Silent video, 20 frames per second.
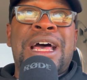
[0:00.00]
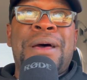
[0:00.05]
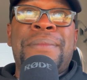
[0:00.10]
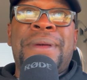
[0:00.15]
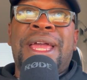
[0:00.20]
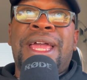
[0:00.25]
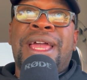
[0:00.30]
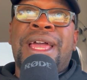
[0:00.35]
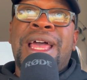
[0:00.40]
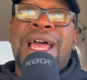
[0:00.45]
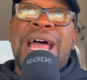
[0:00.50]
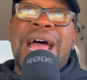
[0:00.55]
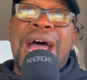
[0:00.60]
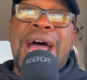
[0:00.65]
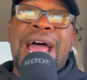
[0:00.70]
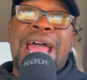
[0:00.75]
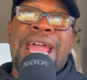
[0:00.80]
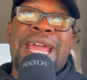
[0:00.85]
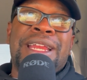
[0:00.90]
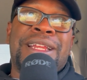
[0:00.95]
I mean,
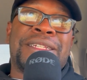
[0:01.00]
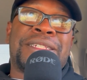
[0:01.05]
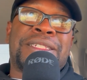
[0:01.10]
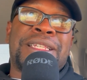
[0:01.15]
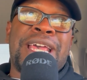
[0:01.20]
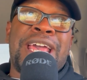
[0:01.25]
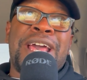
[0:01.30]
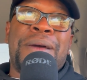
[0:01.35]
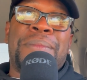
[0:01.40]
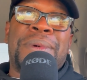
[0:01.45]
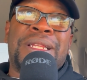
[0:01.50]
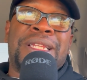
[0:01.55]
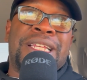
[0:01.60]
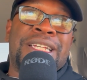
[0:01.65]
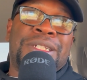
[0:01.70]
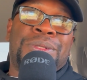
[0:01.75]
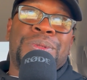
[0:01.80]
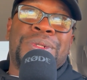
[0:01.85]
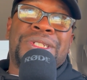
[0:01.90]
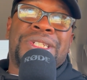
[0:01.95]
I hate to say it, but
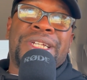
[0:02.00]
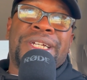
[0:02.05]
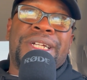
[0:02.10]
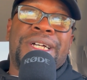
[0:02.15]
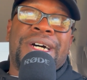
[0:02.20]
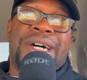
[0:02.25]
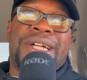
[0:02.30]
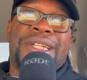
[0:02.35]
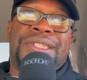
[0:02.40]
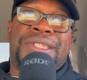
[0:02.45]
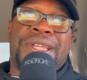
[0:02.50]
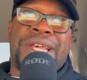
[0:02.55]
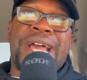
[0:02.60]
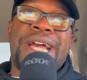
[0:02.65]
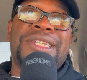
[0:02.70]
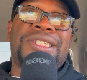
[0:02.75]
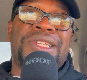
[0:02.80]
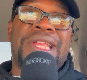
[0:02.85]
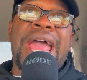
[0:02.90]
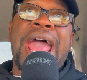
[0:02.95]
this was a
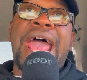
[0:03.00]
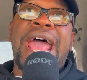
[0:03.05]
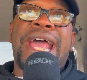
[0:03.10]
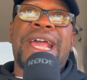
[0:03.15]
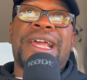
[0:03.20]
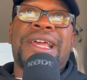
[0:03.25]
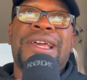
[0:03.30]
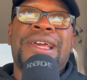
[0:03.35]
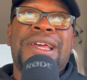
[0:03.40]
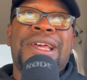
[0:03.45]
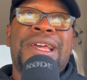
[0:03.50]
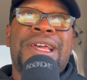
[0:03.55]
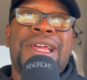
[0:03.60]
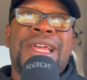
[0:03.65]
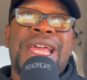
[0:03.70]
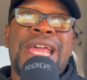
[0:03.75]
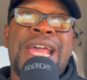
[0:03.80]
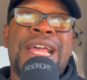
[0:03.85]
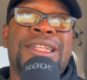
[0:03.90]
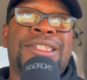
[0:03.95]
test hack
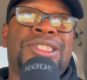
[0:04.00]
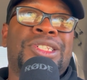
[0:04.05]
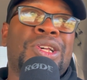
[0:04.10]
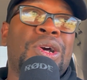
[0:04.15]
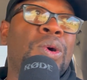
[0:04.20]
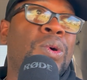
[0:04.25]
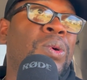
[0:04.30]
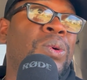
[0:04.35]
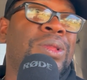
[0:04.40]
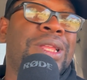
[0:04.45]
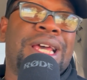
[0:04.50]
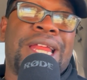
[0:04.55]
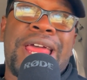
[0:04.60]
in school.